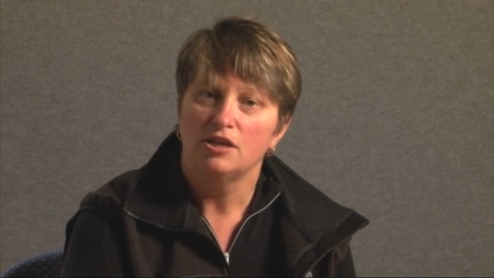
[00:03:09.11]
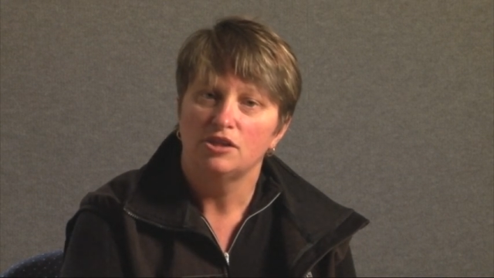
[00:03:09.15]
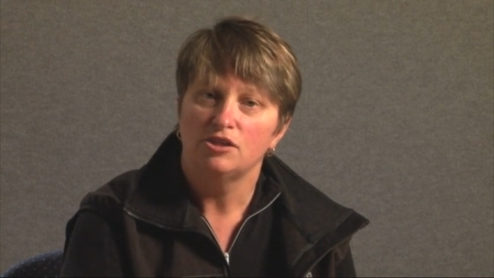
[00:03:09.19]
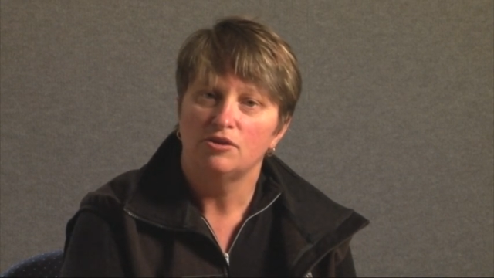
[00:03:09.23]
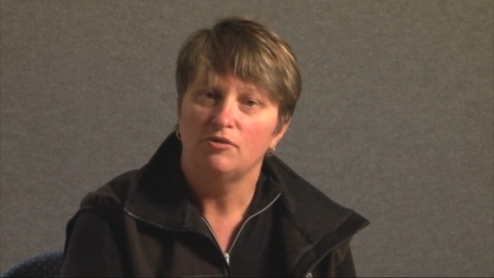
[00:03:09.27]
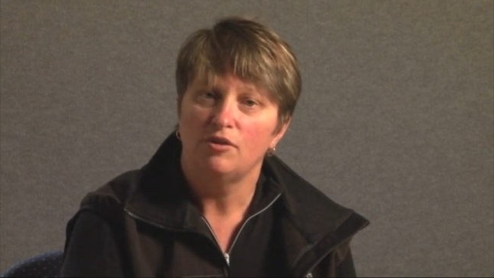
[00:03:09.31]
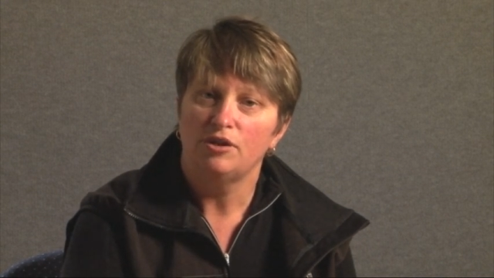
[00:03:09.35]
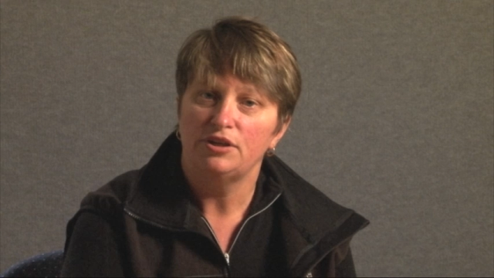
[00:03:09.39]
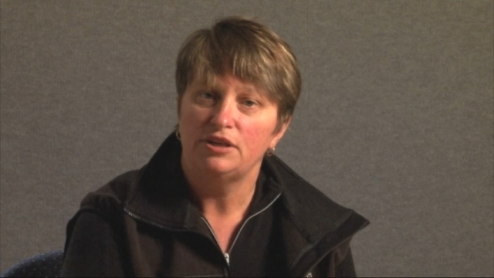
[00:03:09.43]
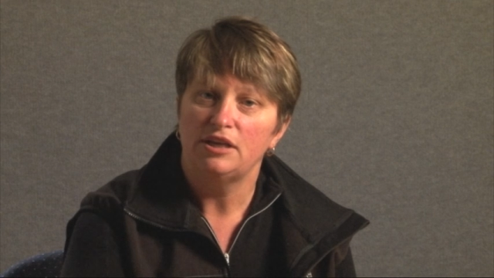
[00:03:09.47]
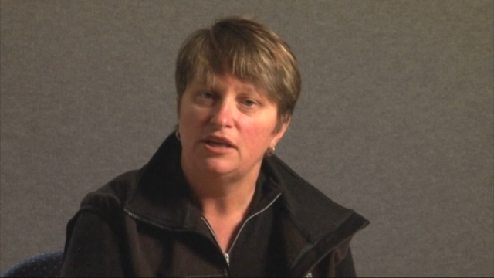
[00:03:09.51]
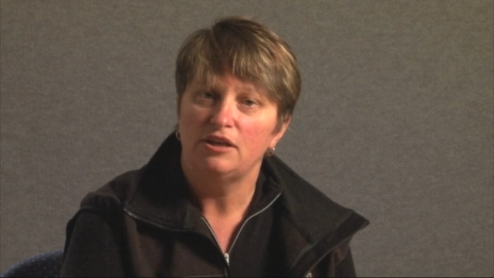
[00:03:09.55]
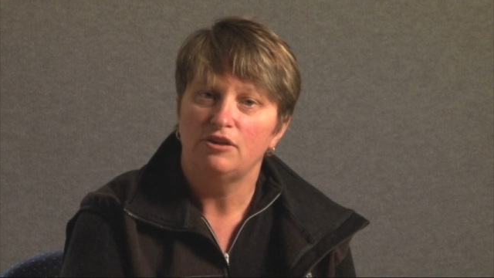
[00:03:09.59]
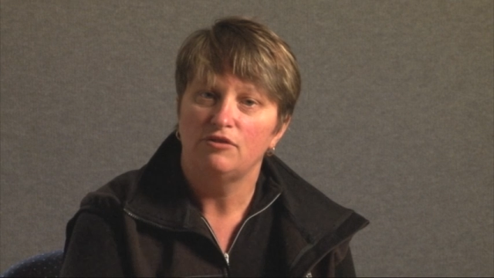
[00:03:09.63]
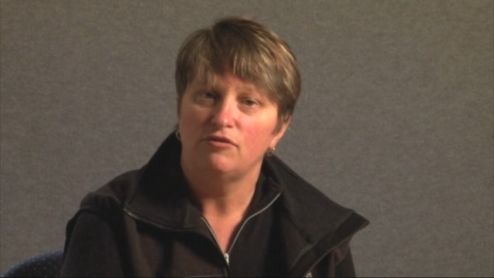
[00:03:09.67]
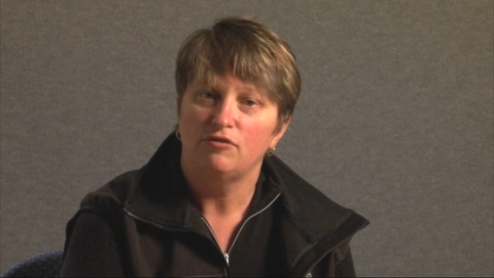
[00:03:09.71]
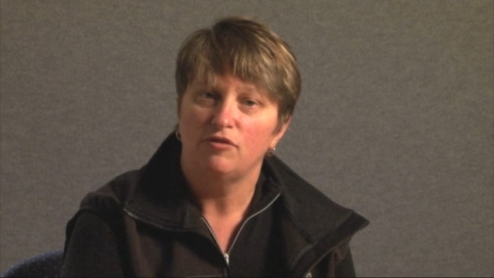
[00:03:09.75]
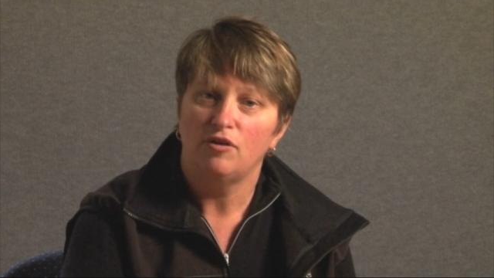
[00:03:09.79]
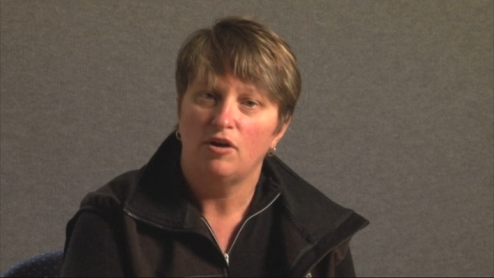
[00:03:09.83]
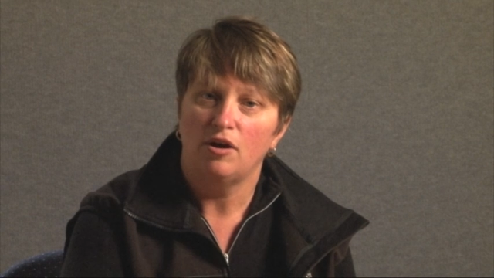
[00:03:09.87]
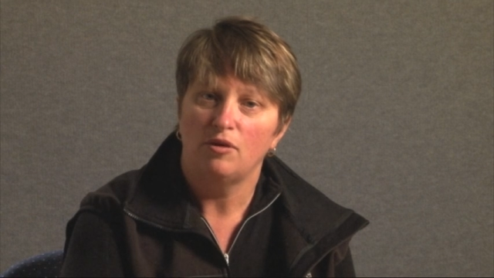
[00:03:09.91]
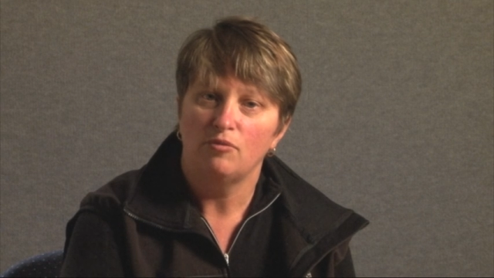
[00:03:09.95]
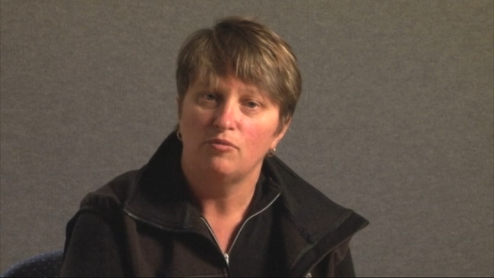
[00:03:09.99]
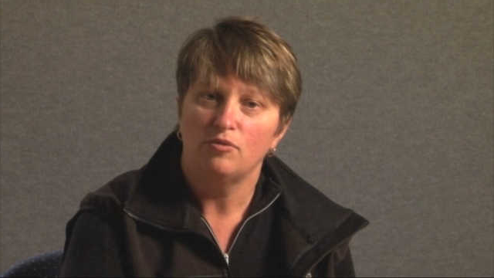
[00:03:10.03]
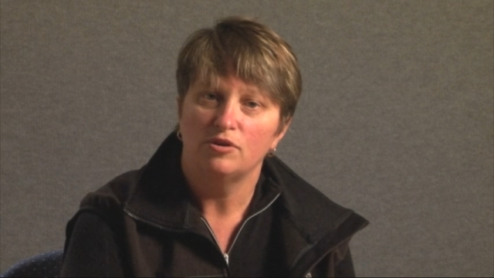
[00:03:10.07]
to
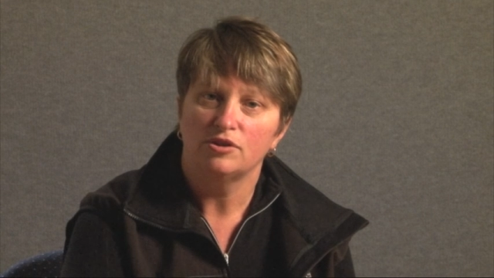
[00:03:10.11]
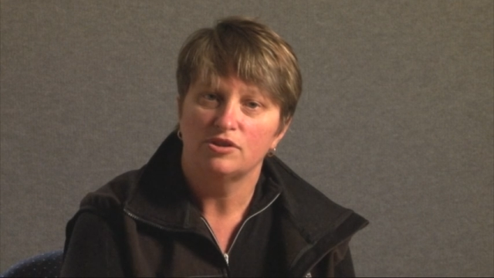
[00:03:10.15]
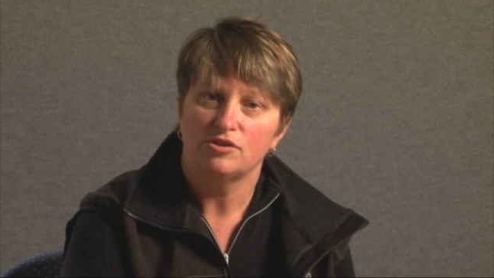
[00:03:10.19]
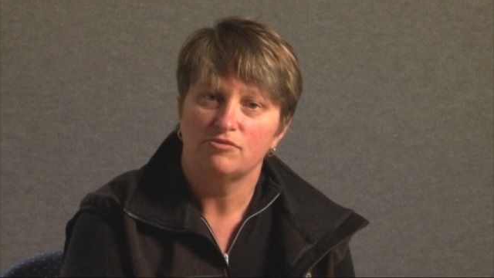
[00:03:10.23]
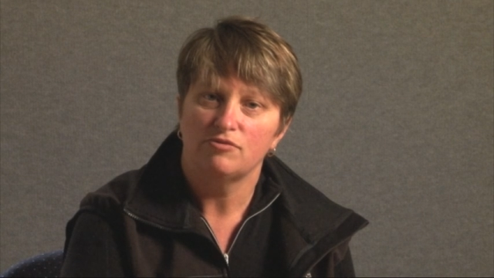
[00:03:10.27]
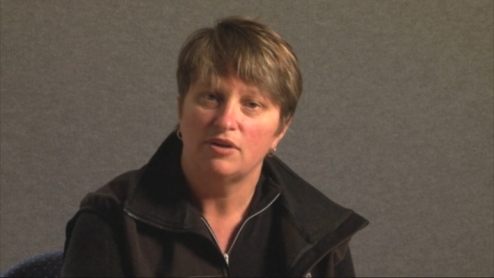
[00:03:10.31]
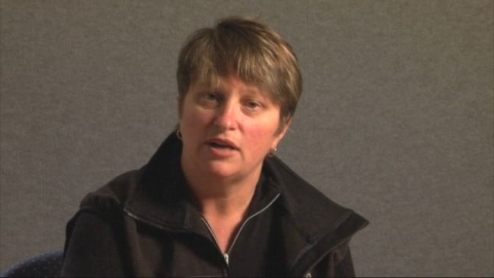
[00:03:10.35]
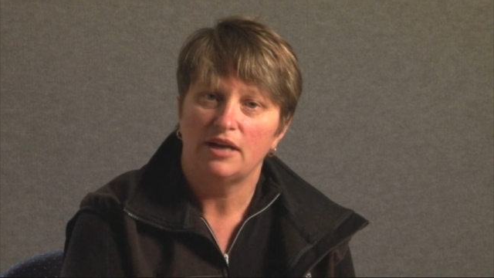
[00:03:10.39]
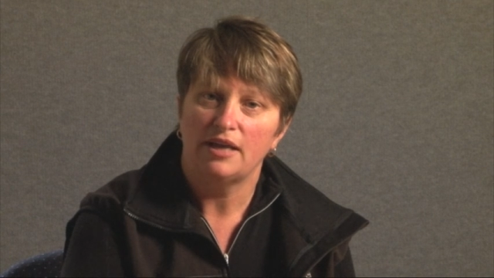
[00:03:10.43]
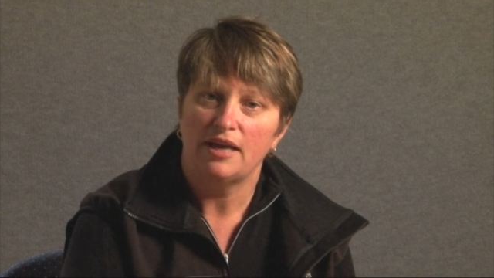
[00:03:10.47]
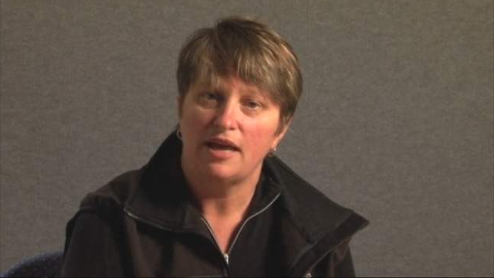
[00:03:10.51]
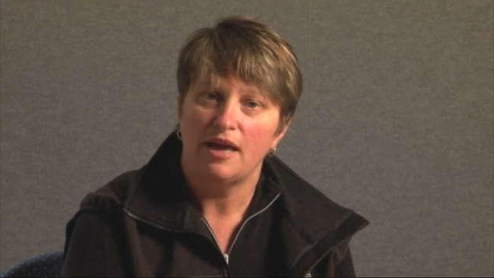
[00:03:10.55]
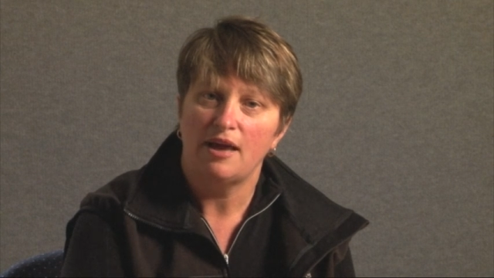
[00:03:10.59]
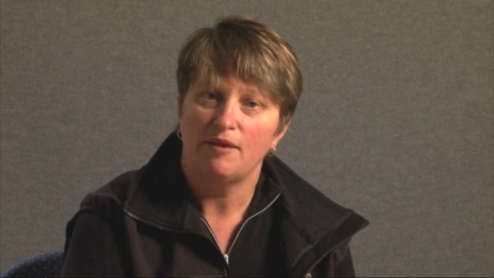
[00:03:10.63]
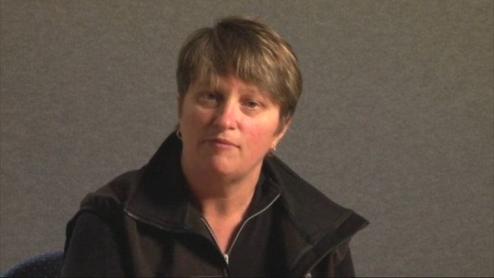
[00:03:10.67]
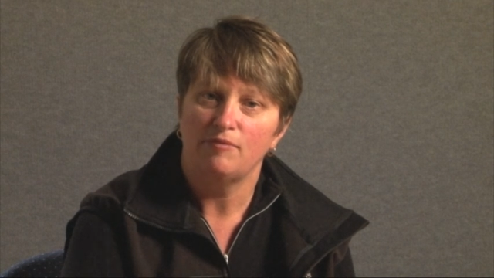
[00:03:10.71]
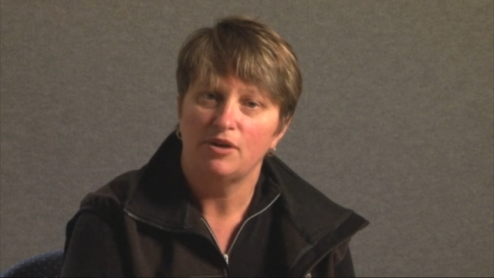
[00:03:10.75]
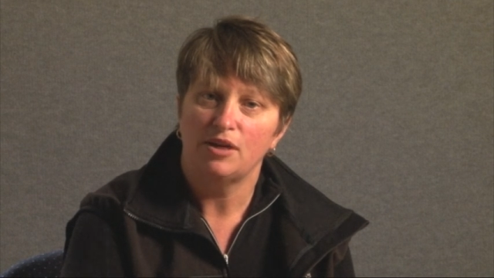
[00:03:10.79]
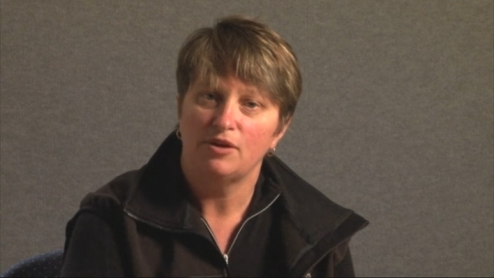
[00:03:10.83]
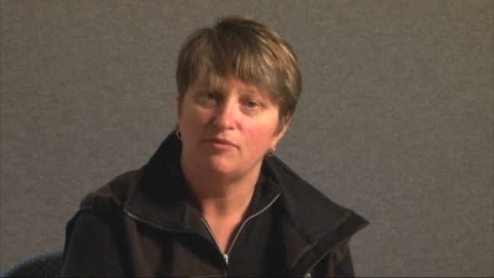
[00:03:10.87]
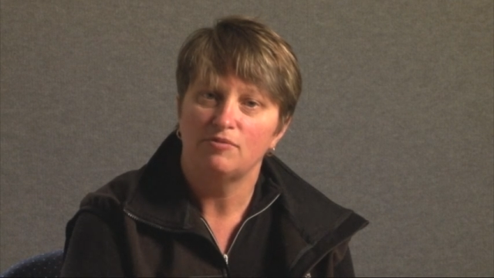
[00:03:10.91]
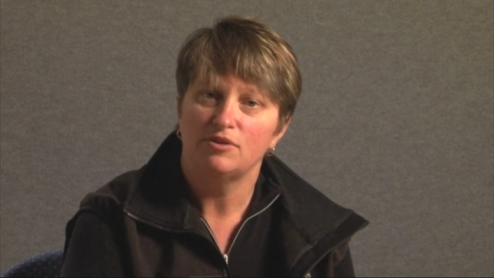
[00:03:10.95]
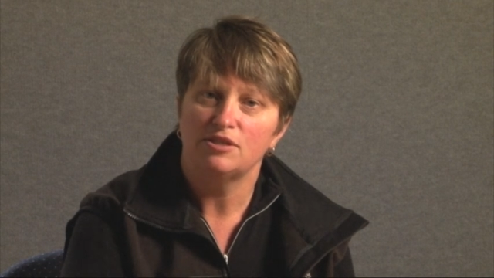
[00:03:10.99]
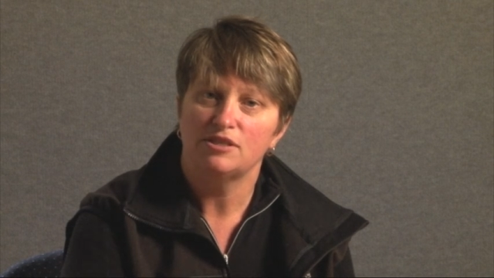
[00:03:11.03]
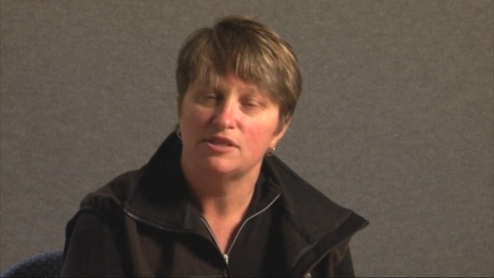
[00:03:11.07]
identify what's really
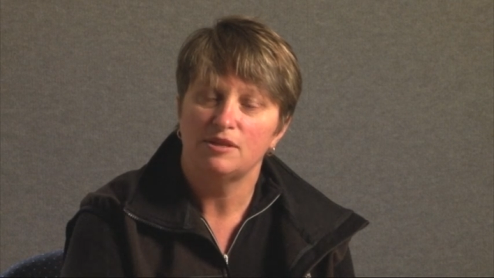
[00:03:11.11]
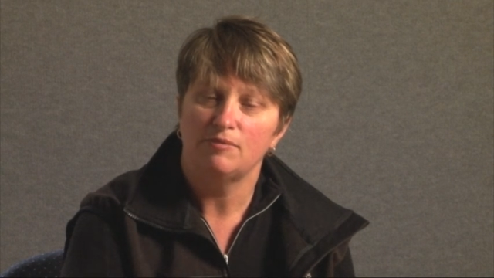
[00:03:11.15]
happening with